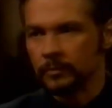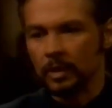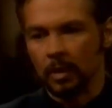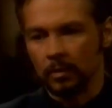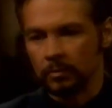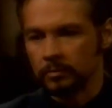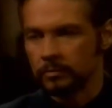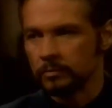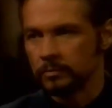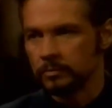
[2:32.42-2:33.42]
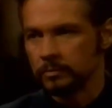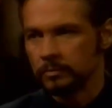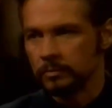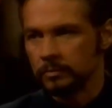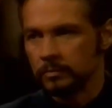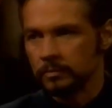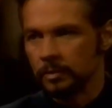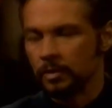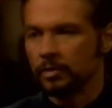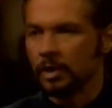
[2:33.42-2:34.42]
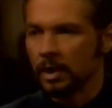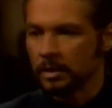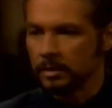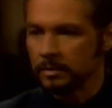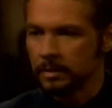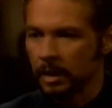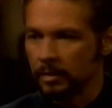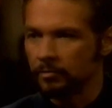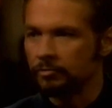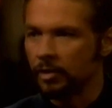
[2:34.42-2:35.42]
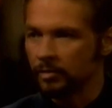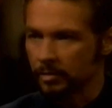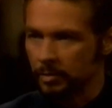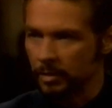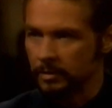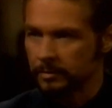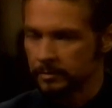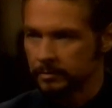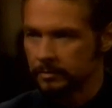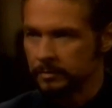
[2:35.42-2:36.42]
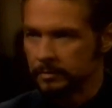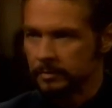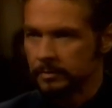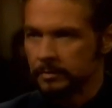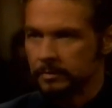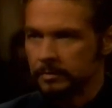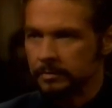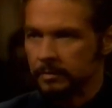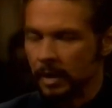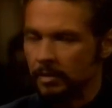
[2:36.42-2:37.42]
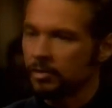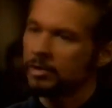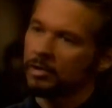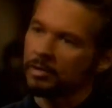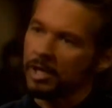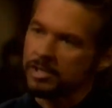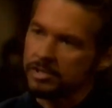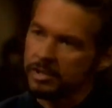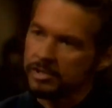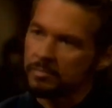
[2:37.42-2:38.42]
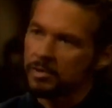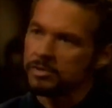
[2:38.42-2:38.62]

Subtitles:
No. You're young and you're vulnerable. And your curiosity is the